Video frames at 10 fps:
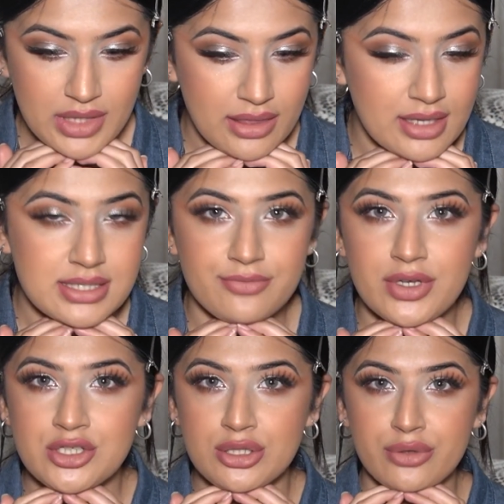that's the
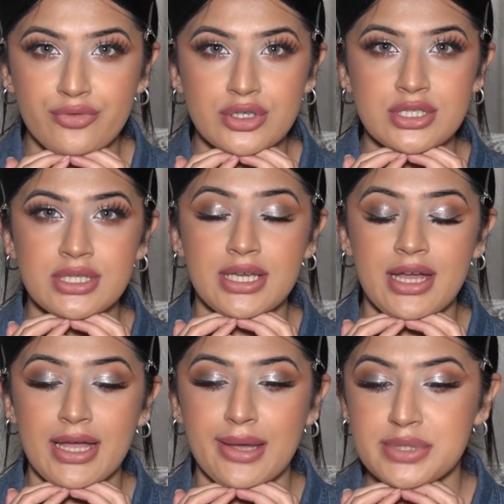finished look for today.
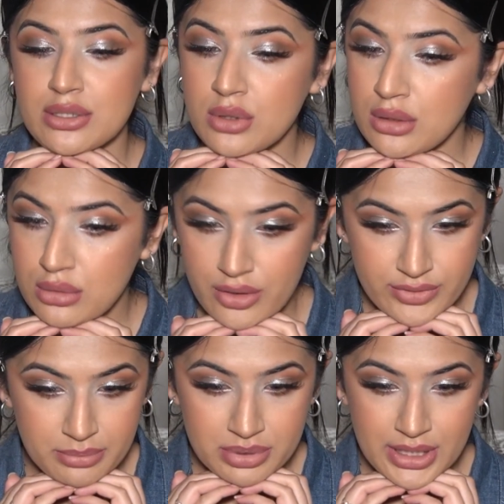I absolutely love
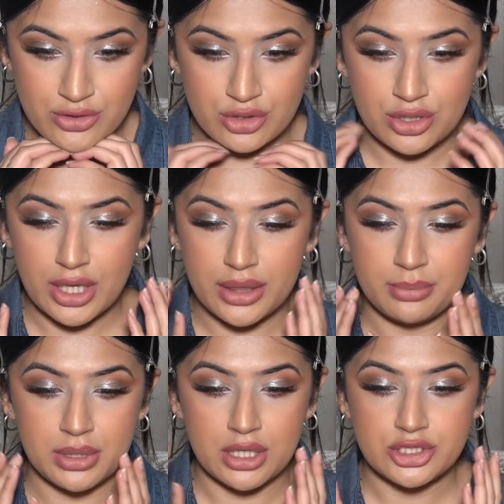the blender and the
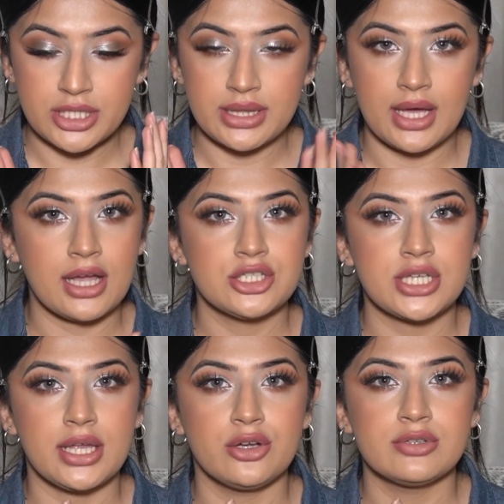blush and the
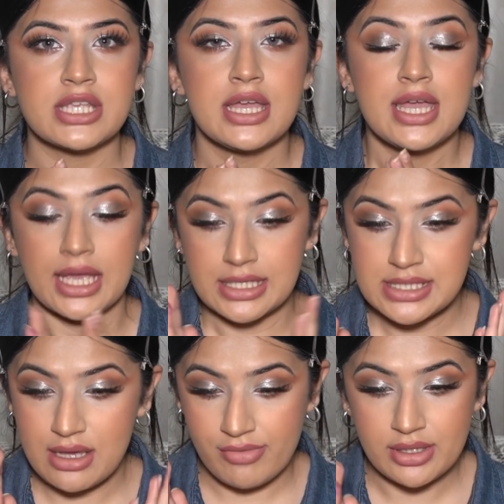eyeshadows. It's
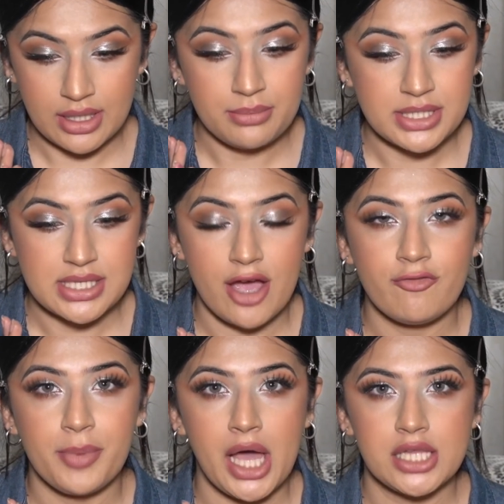definitely a must-have
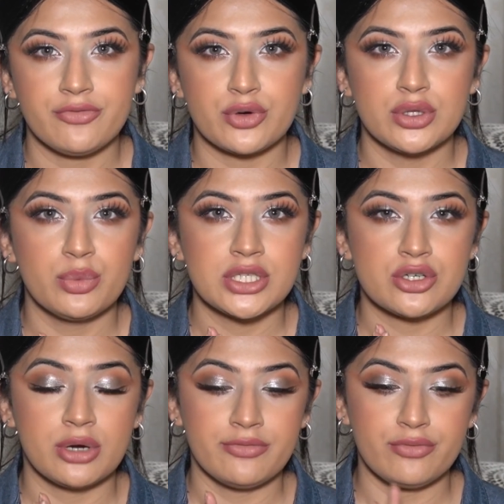palette for the
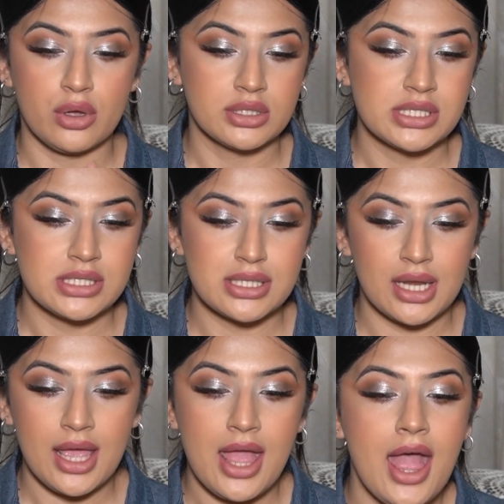winter and fall season.
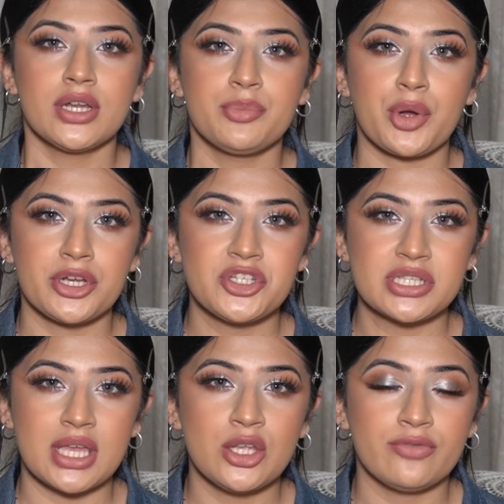If you want to purchase
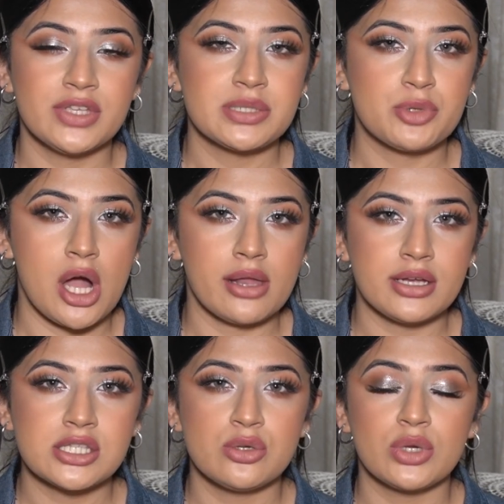any of these
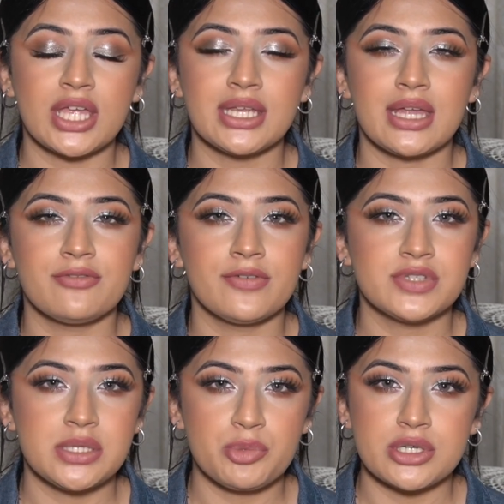products, you can get a
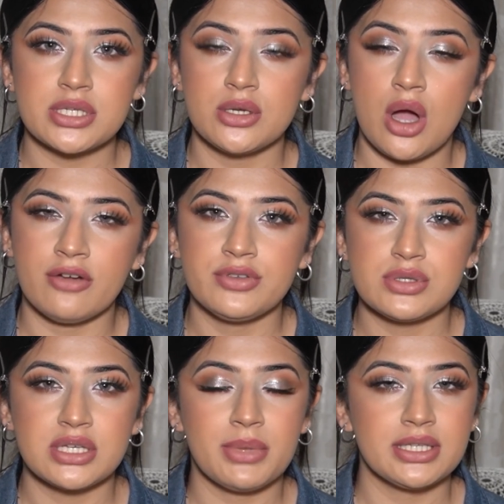15% off
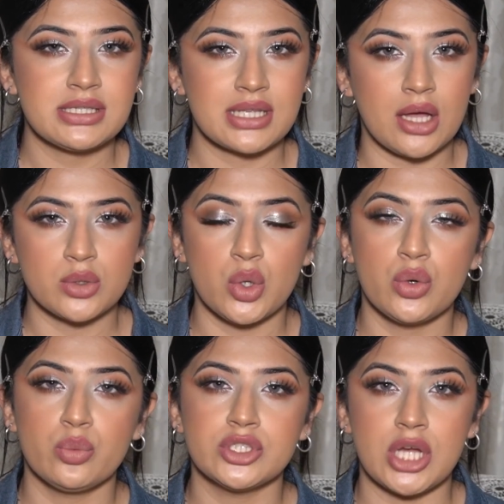using my discount
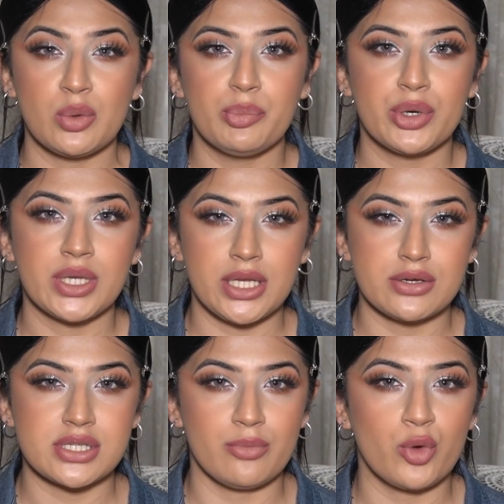code, which I will put here
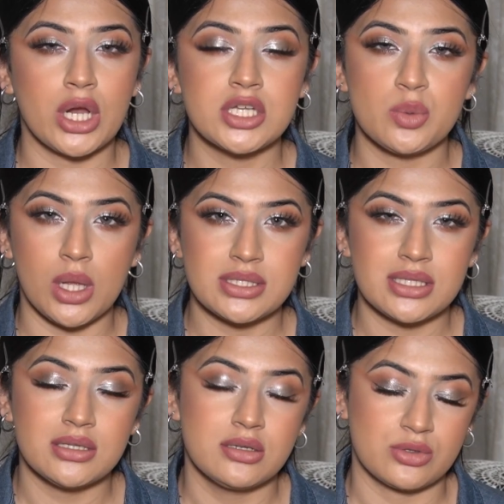somewhere as well as
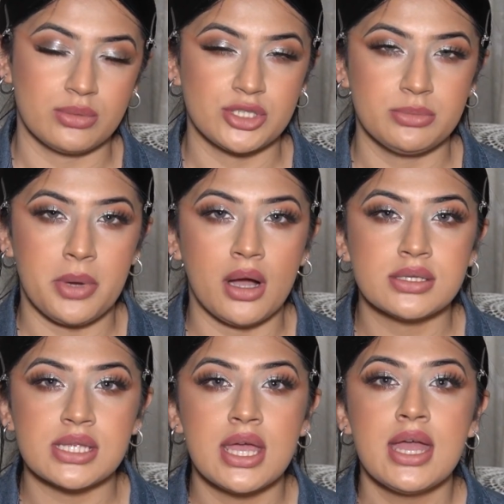in the description
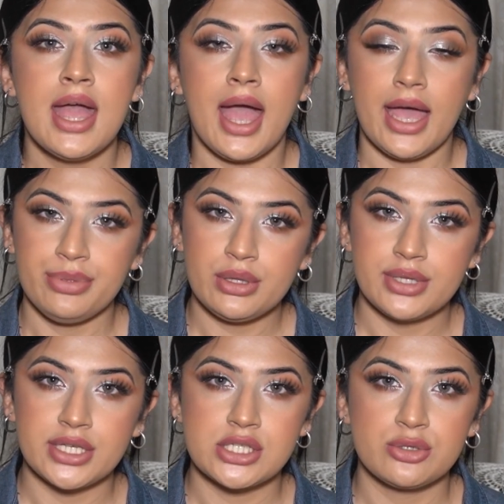box, and the
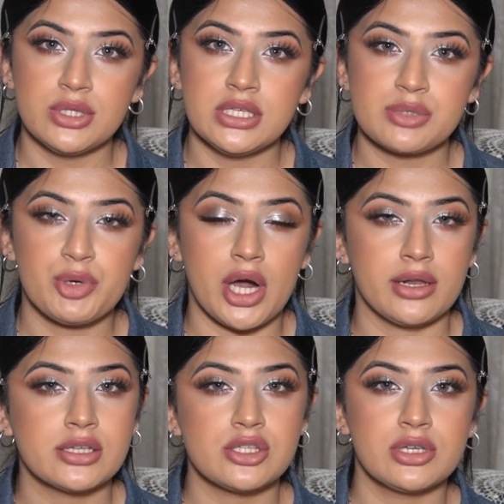links to these
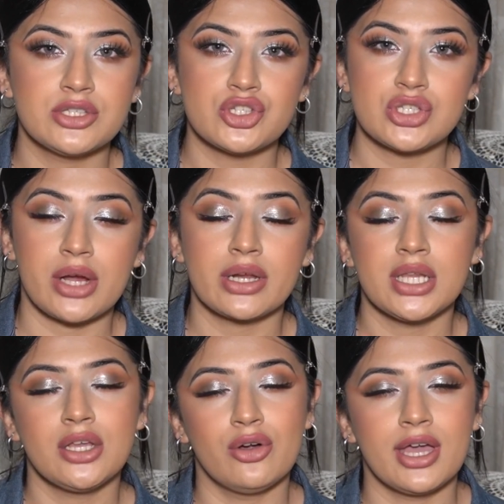products. So you can just
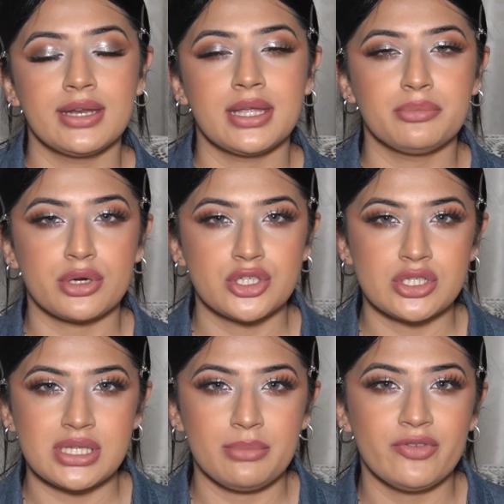directly go ahead and
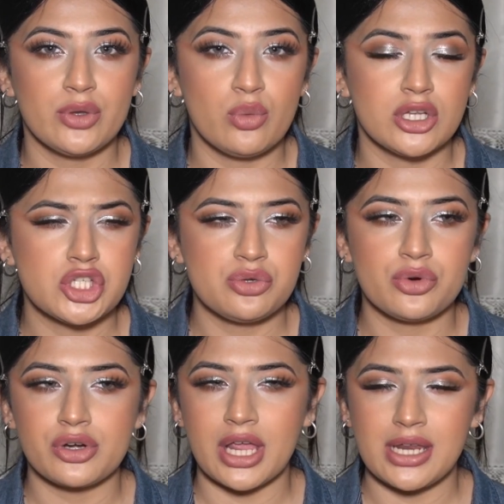purchase them if you want to,
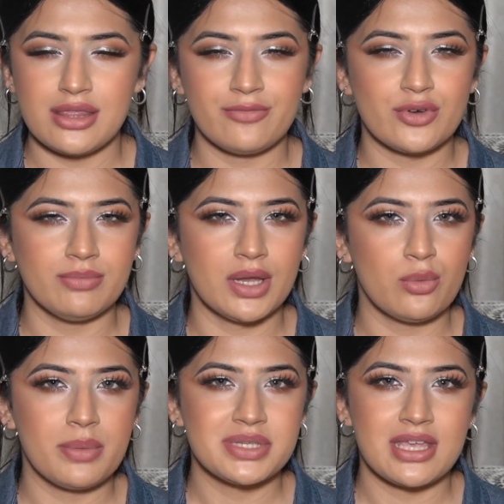or anything from their
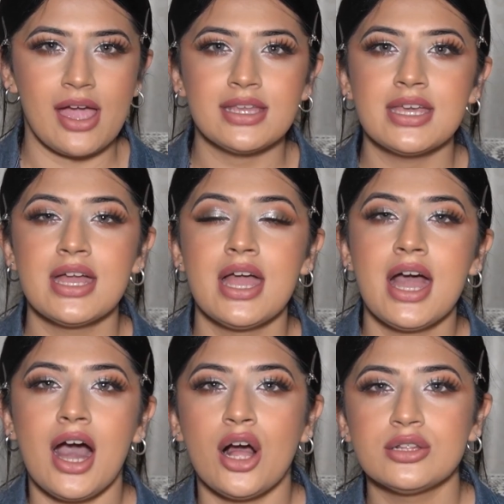website.
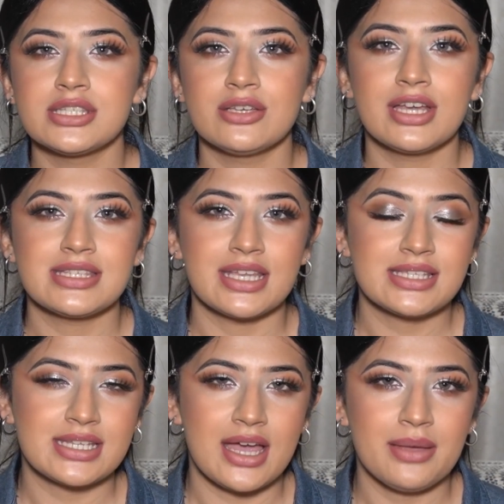I'll see you guys
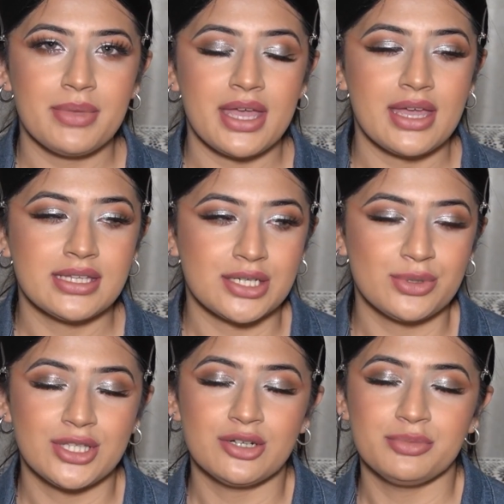next time, and I
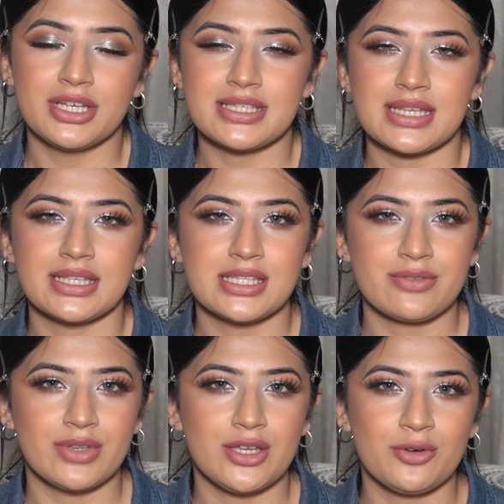really hope you guys like this
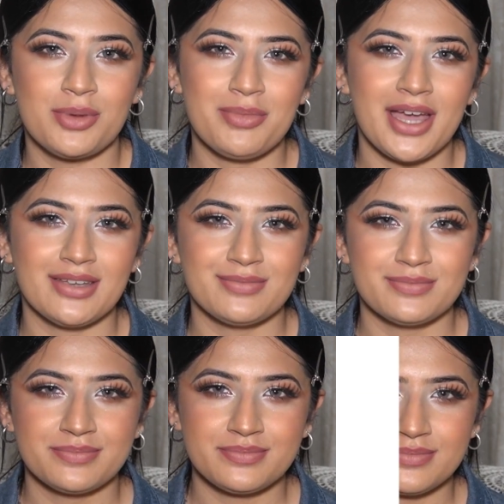video. Bye bye.